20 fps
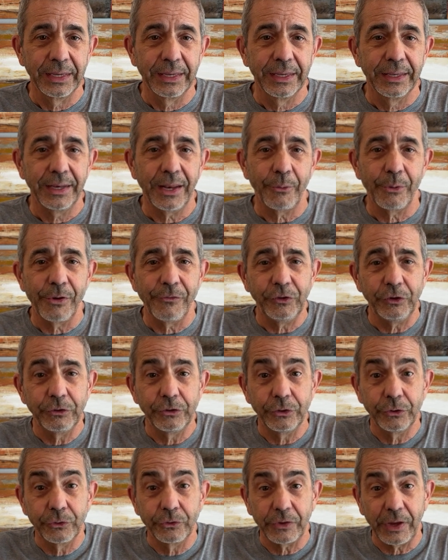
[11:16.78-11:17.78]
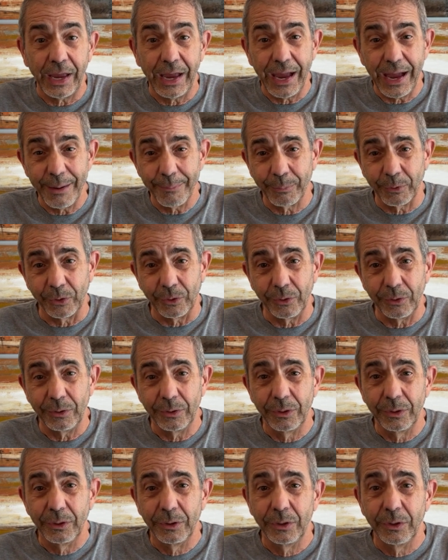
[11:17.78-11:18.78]
Now, if you use
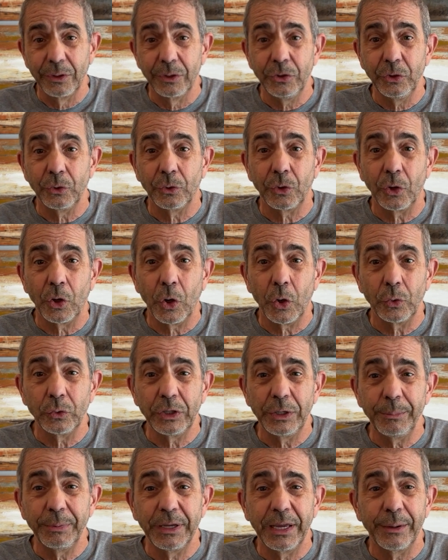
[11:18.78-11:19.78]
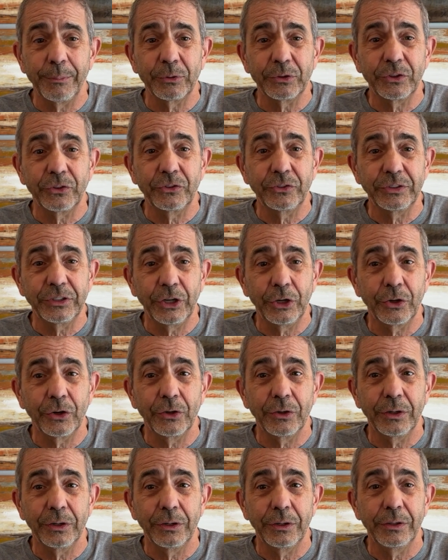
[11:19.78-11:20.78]
Apple, you'll only be able to
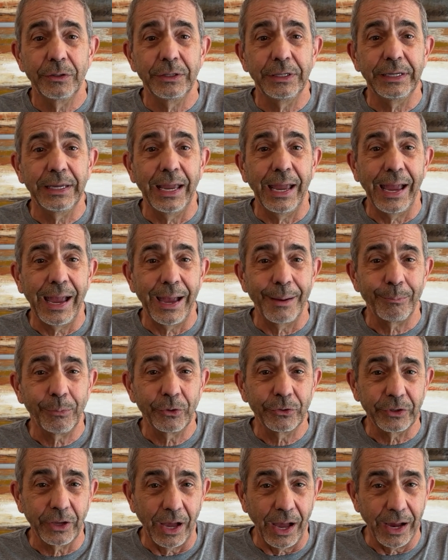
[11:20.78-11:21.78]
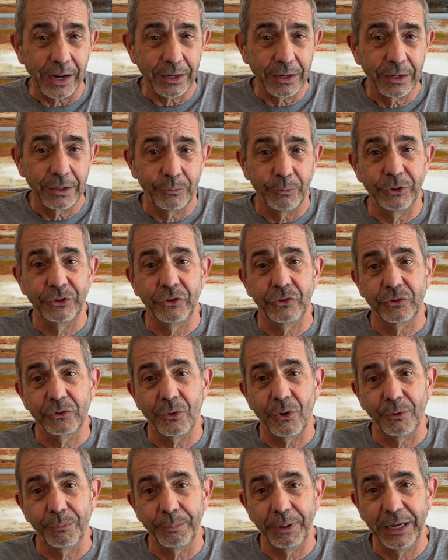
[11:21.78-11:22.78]
share the Apple Doc, which is
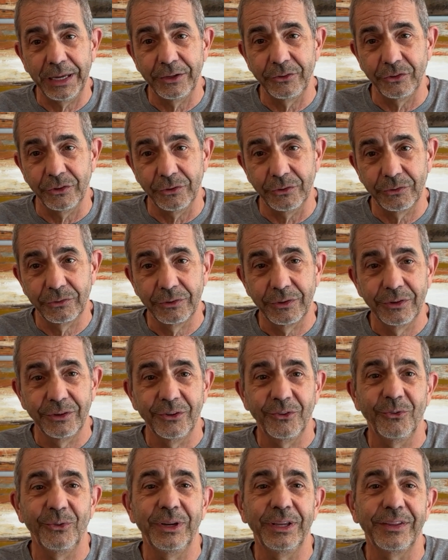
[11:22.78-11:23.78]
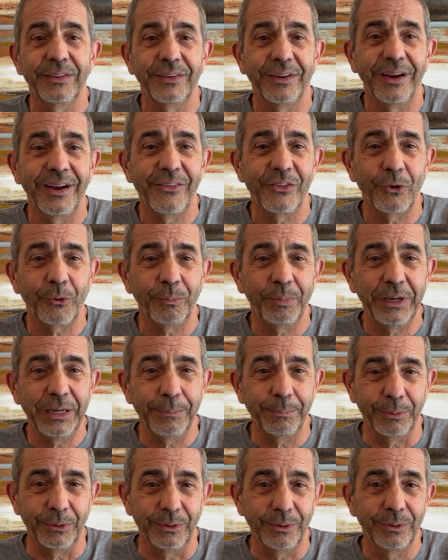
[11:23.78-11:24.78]
called Pages, with other
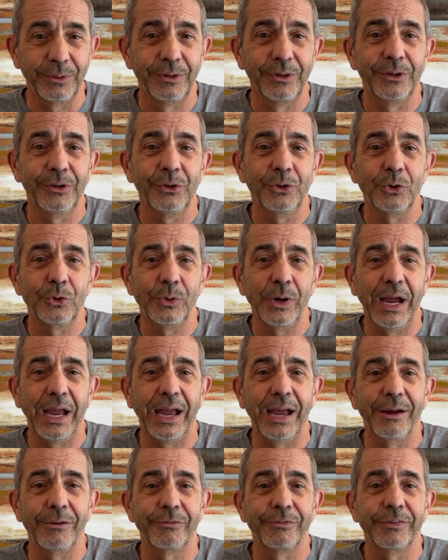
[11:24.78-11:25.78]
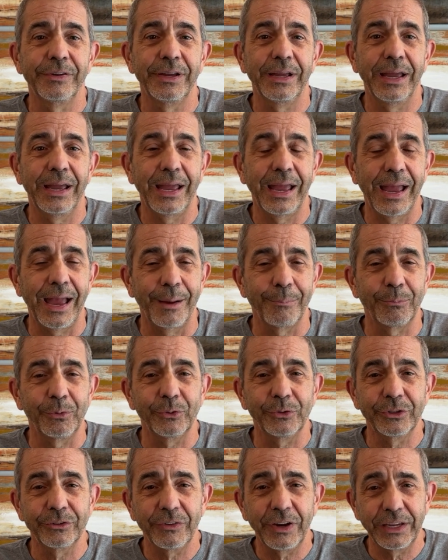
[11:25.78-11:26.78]
people who have Apple
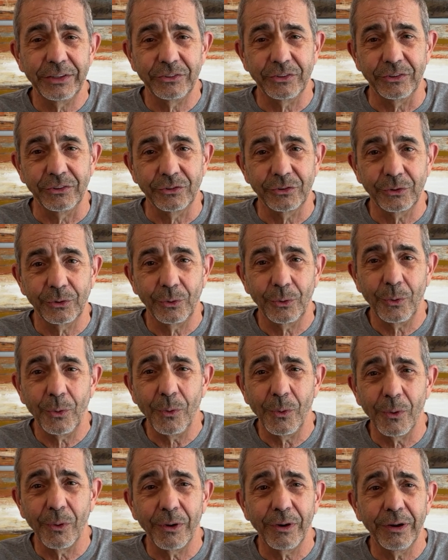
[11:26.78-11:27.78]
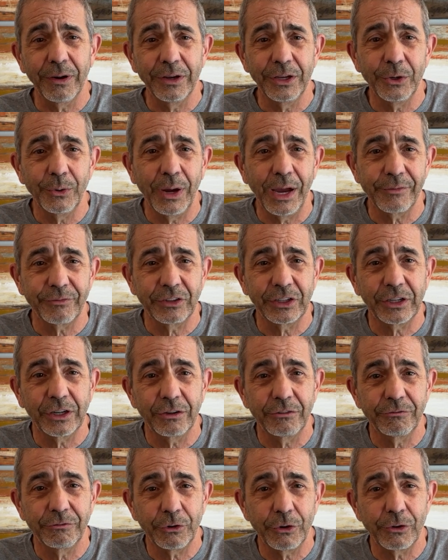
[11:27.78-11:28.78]
devices, or you have to
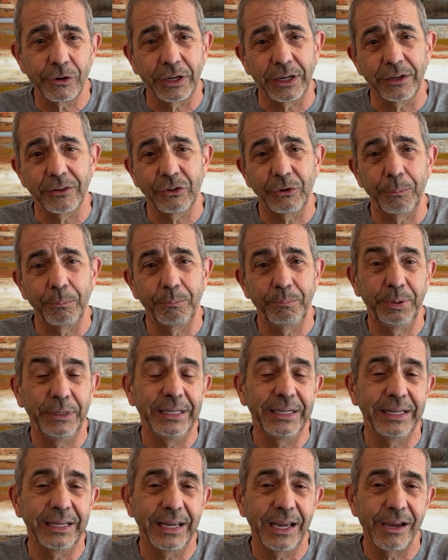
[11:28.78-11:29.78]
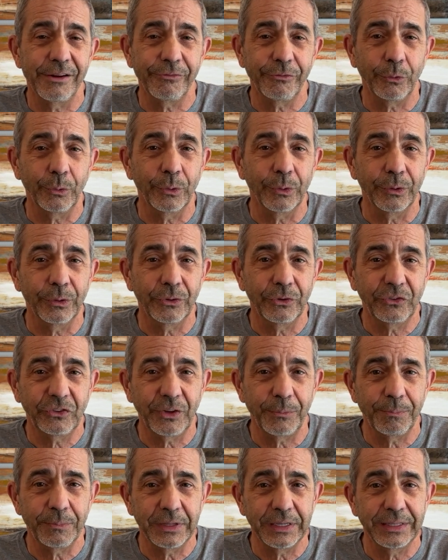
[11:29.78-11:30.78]
convert it to PDF or
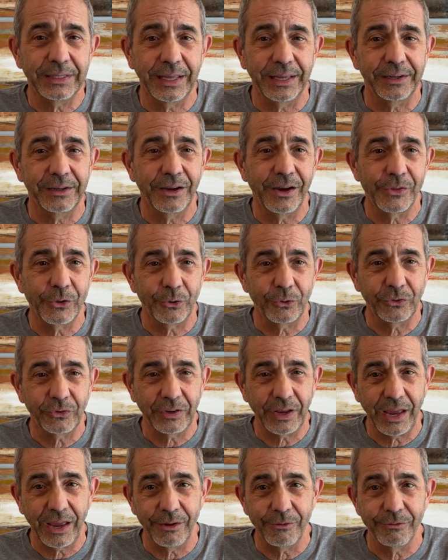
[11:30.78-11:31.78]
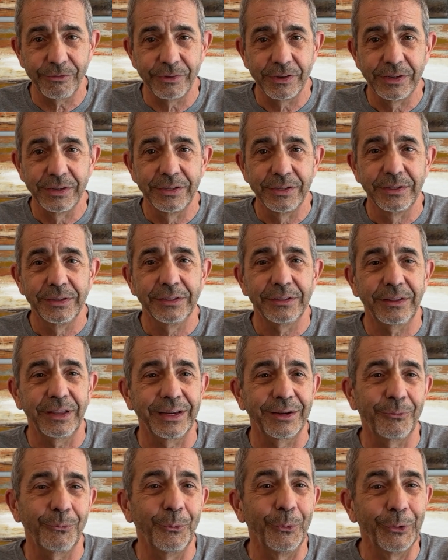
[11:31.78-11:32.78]
something that others have,
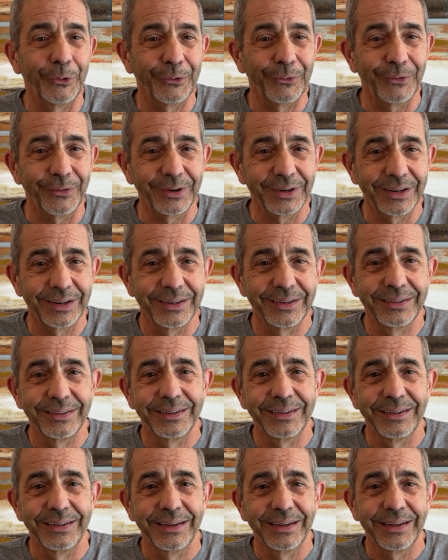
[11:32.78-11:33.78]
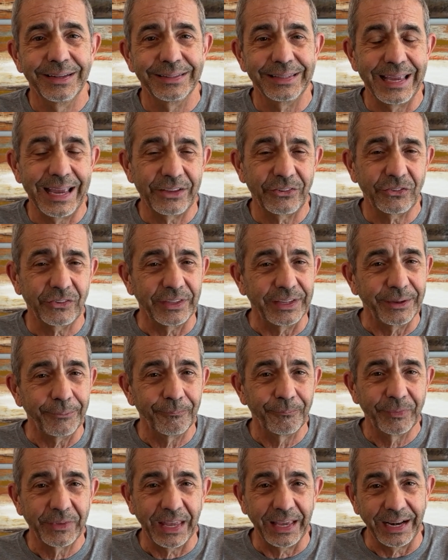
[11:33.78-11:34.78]
like Word. Lastly,
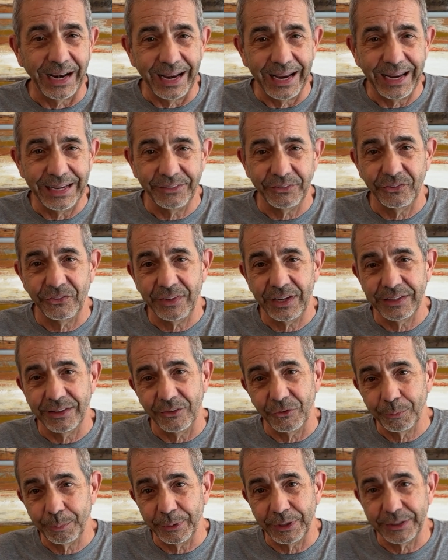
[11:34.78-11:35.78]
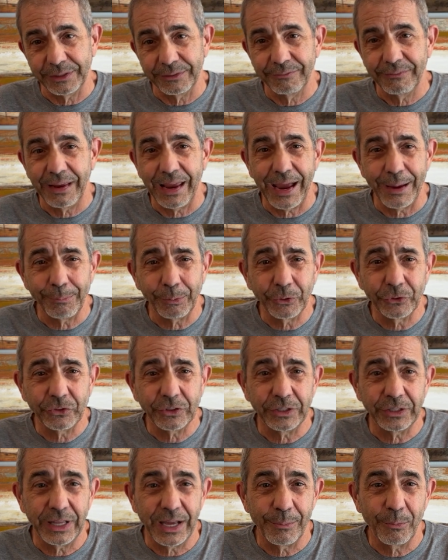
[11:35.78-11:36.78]
and I hate to say this, but Apple's
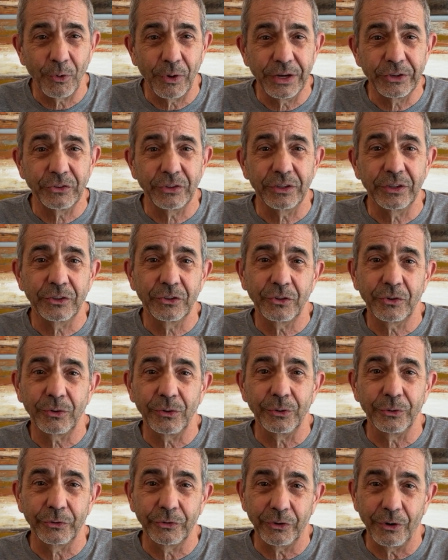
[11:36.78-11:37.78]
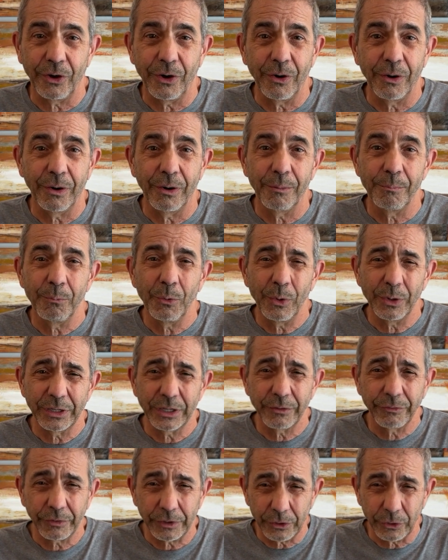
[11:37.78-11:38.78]
collaboration controls are more
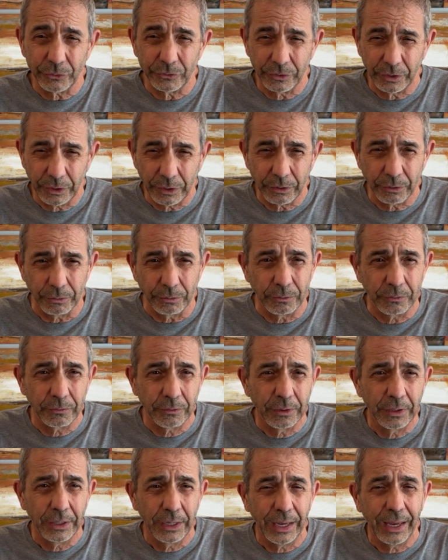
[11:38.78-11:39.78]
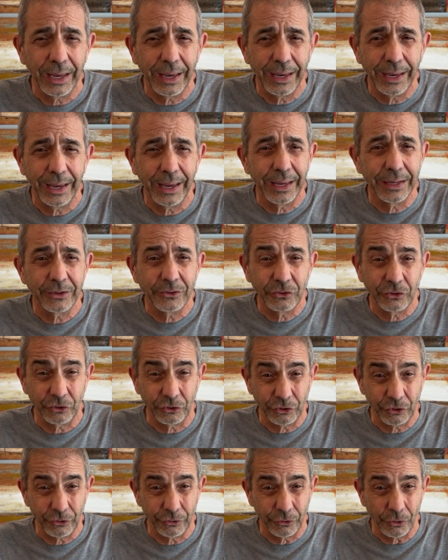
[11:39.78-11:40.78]
difficult to use and to
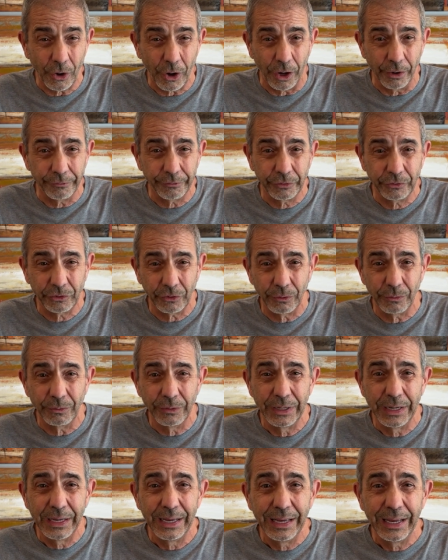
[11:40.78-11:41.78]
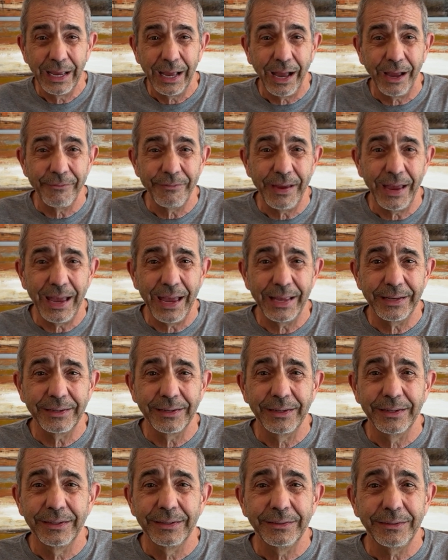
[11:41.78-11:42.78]
turn off. So I've
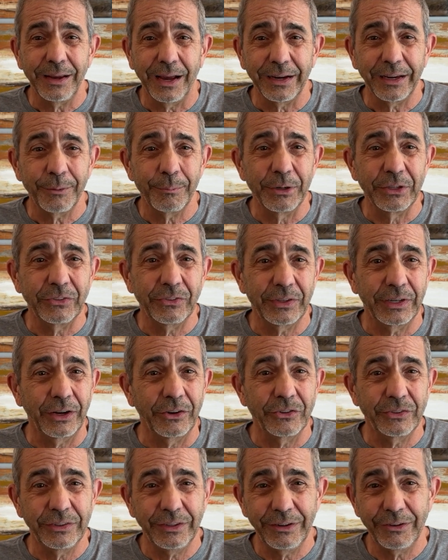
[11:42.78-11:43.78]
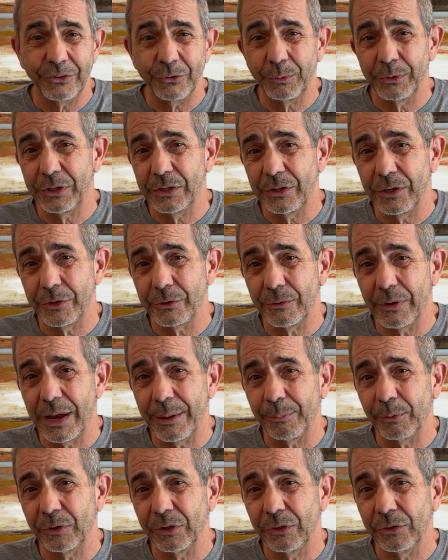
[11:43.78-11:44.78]
had documents that I shared with another
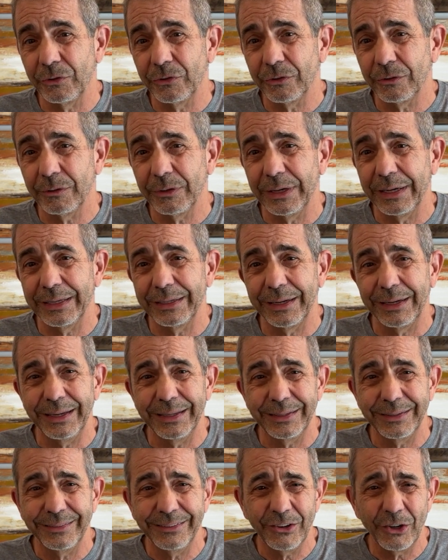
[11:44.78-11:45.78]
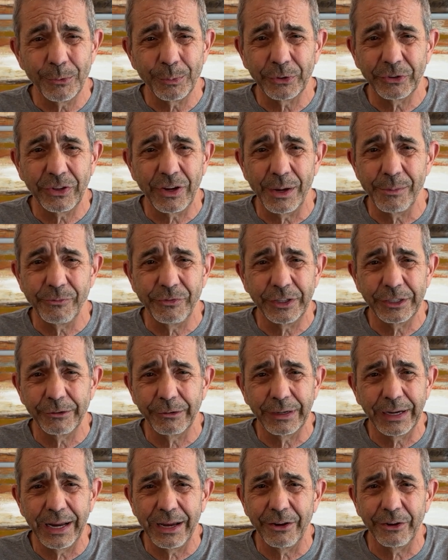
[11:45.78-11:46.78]
Apple user, and I had a terrible time
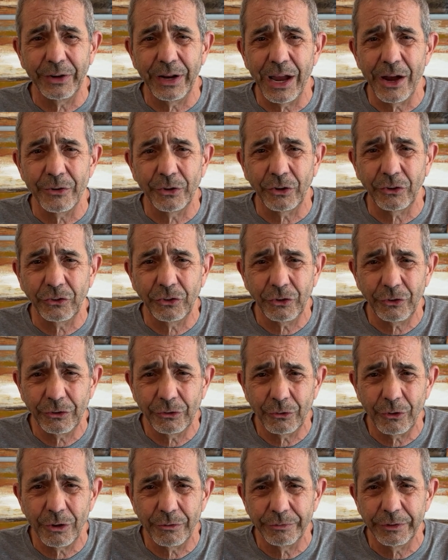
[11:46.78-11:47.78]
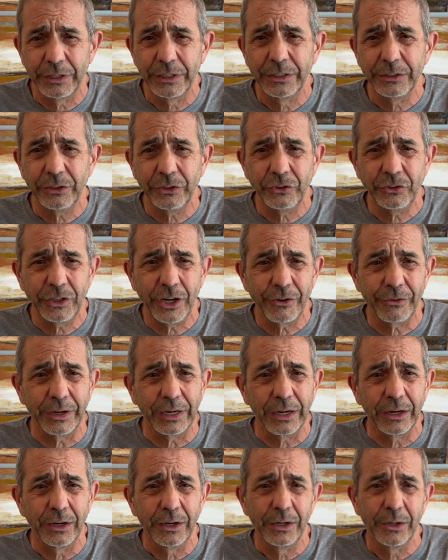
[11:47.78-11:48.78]
figuring out how to turn off the
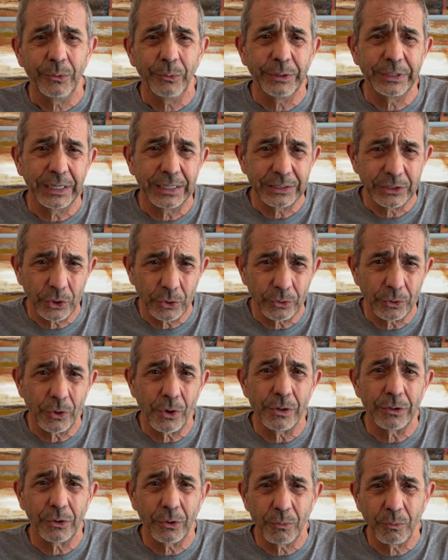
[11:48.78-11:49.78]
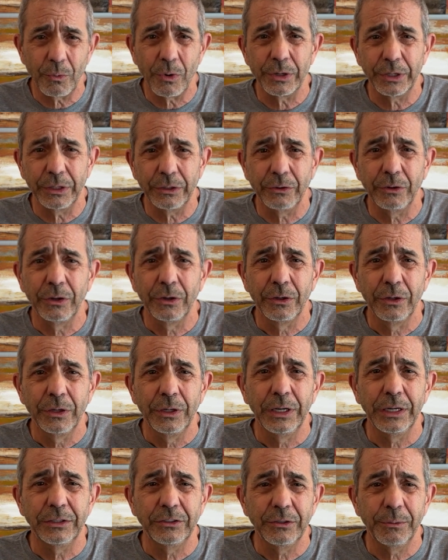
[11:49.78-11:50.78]
sharing when I no longer wanted
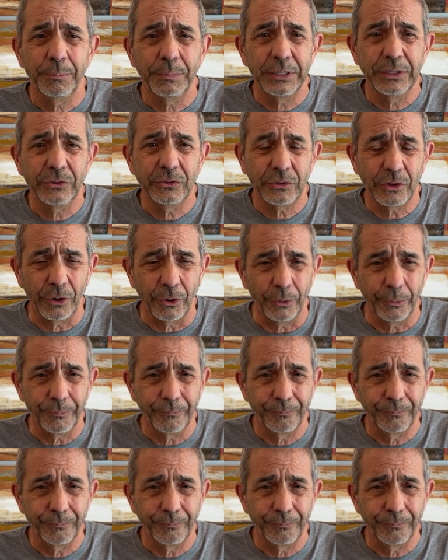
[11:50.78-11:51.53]
it to be so.